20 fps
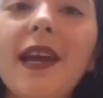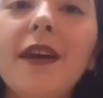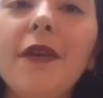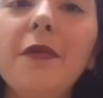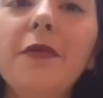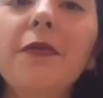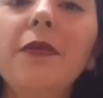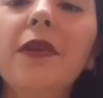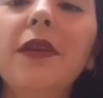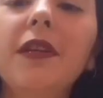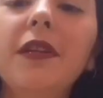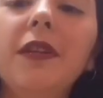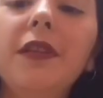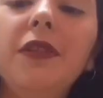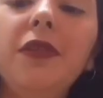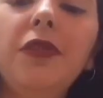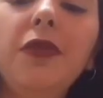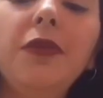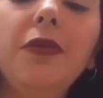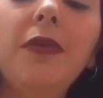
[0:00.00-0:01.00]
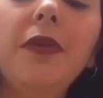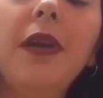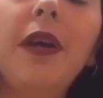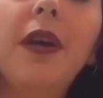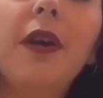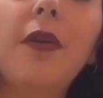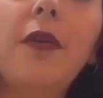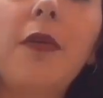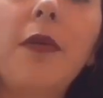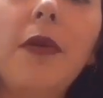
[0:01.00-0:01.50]
we're gonna do
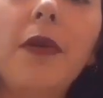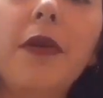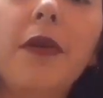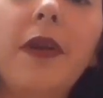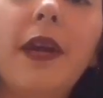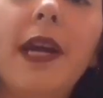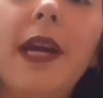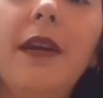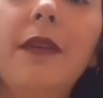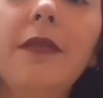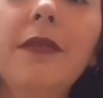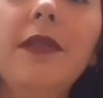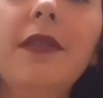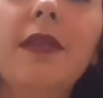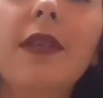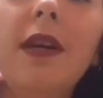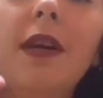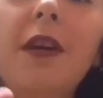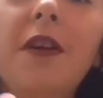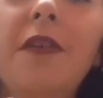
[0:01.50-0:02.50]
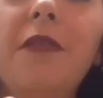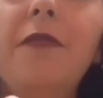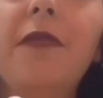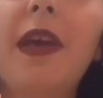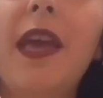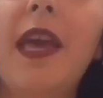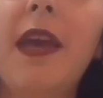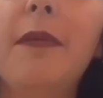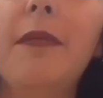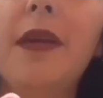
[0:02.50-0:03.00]
1/4 ounce of
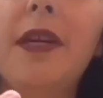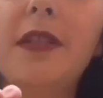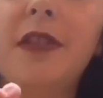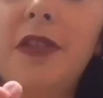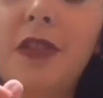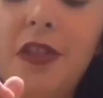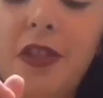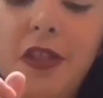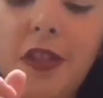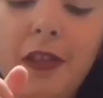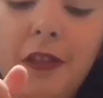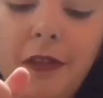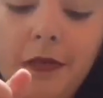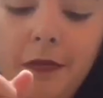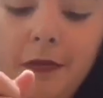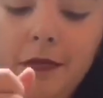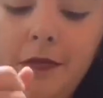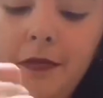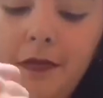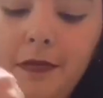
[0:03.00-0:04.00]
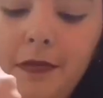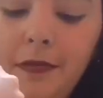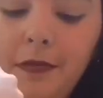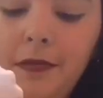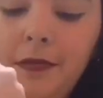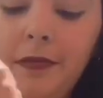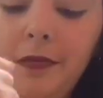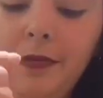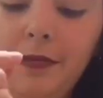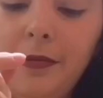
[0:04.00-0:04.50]
MS gin,
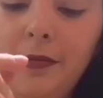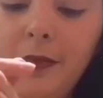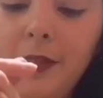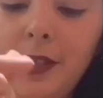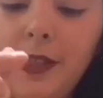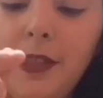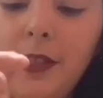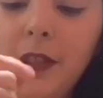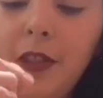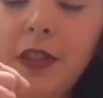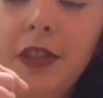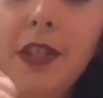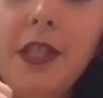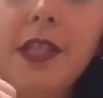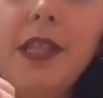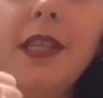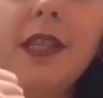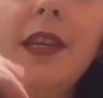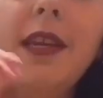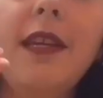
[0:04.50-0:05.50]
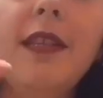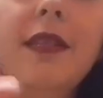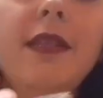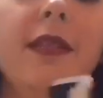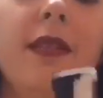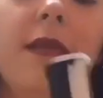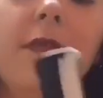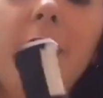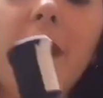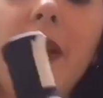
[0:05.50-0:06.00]
just to get some like